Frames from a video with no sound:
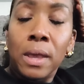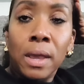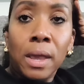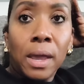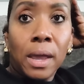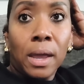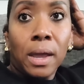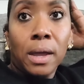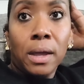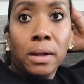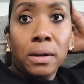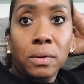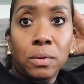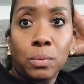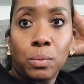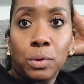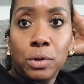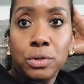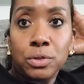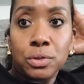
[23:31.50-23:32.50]

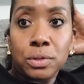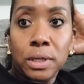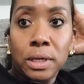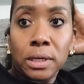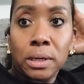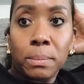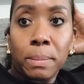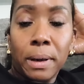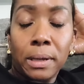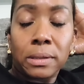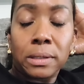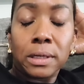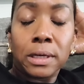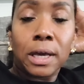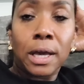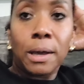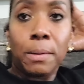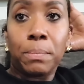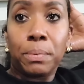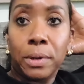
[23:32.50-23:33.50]
And what did you think about the
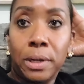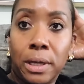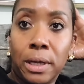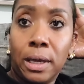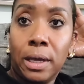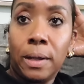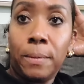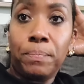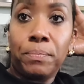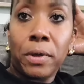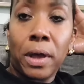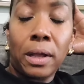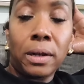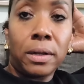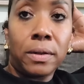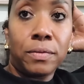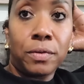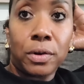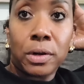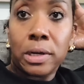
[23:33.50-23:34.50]
company? I
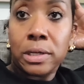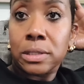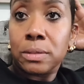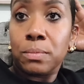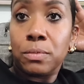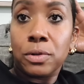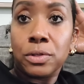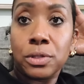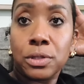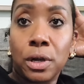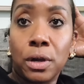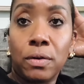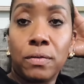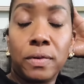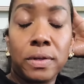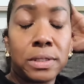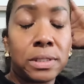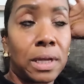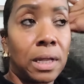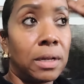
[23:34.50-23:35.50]
love the customer
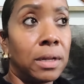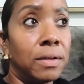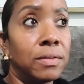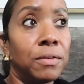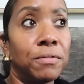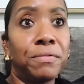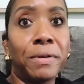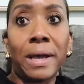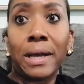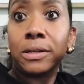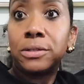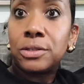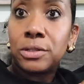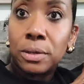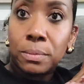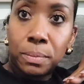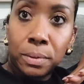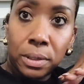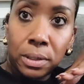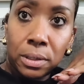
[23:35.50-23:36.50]
service. I love the fast
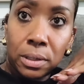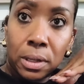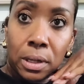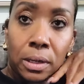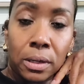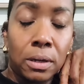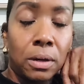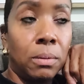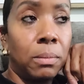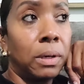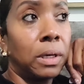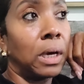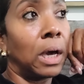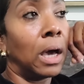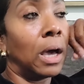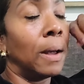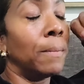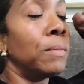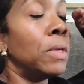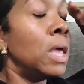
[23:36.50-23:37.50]
shipping. Like, oh my
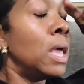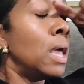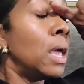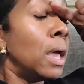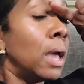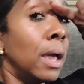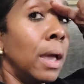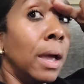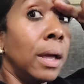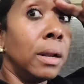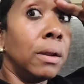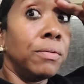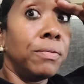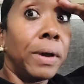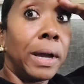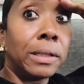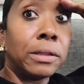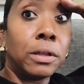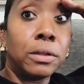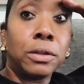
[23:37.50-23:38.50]
God. And the
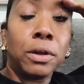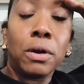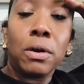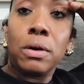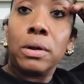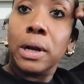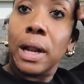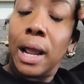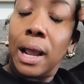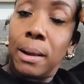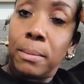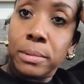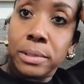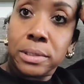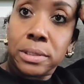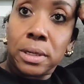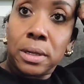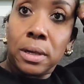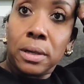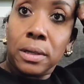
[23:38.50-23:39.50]
fact that they're on
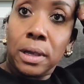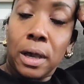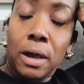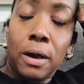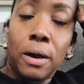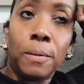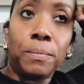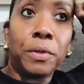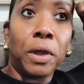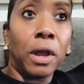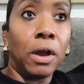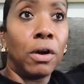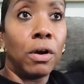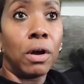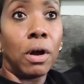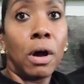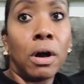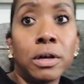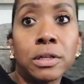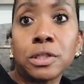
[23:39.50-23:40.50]
Amazon, y'all. They
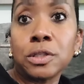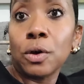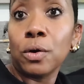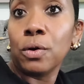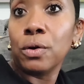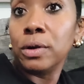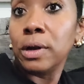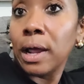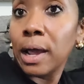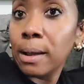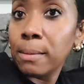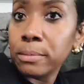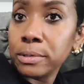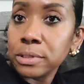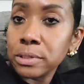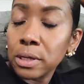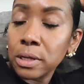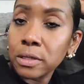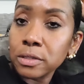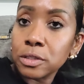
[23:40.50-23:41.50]
are also on
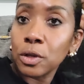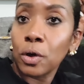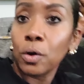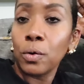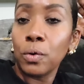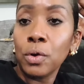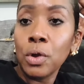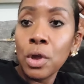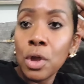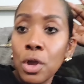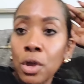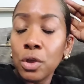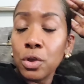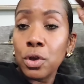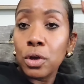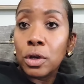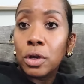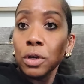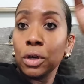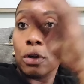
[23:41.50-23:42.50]
Amazon. So
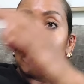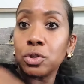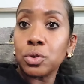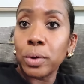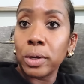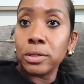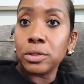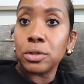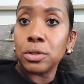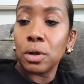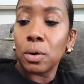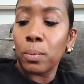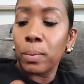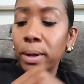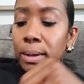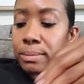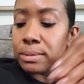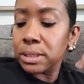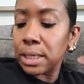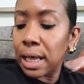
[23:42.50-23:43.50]
you can go straight to their
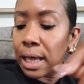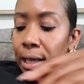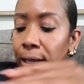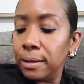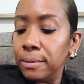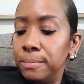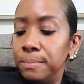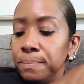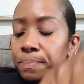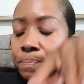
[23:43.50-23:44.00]
website